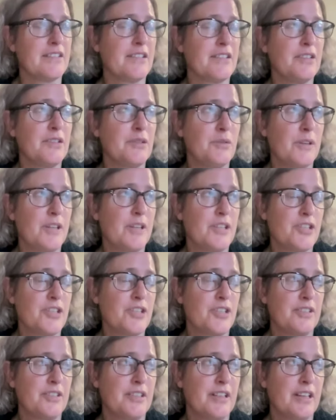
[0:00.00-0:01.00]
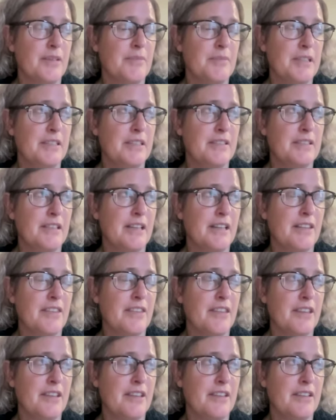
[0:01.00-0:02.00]
it's a good question. I mean, I
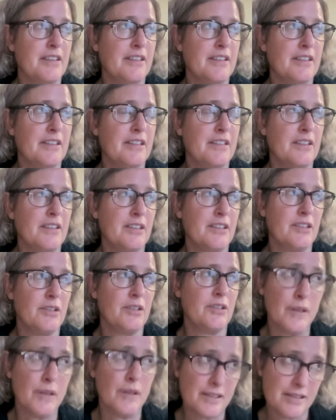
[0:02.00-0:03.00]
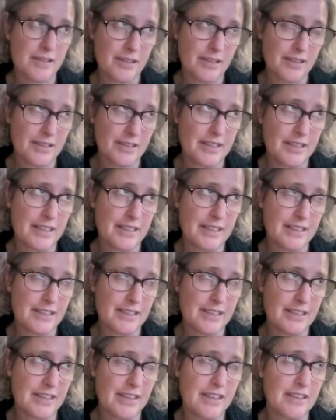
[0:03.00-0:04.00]
think in the US
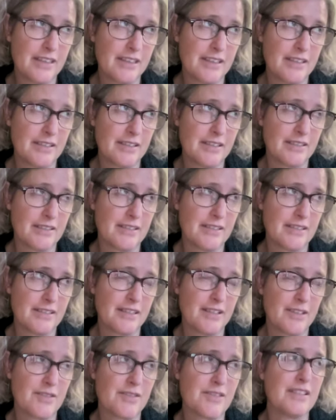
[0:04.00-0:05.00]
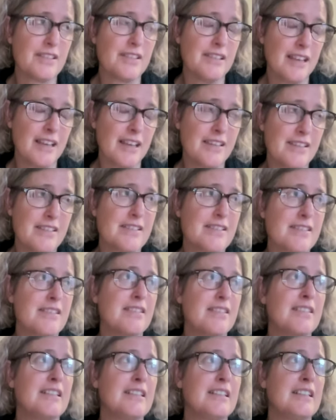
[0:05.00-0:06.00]
context, I think there's less
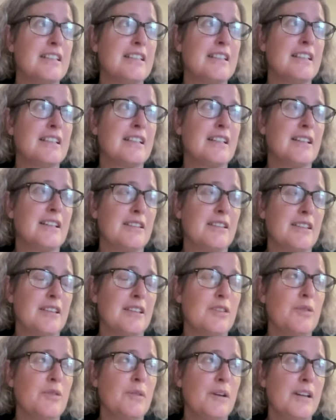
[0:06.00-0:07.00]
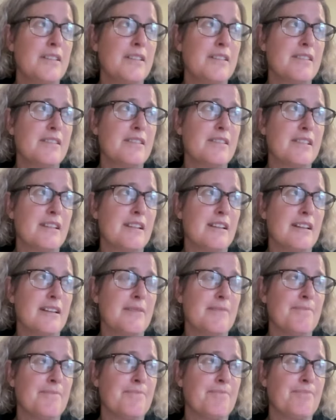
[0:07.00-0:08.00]
the US
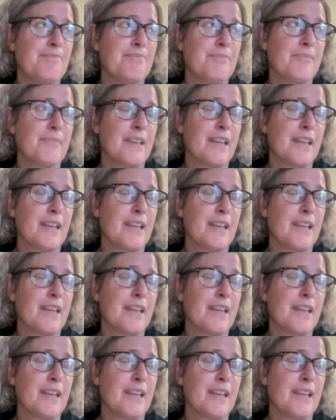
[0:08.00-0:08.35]
um,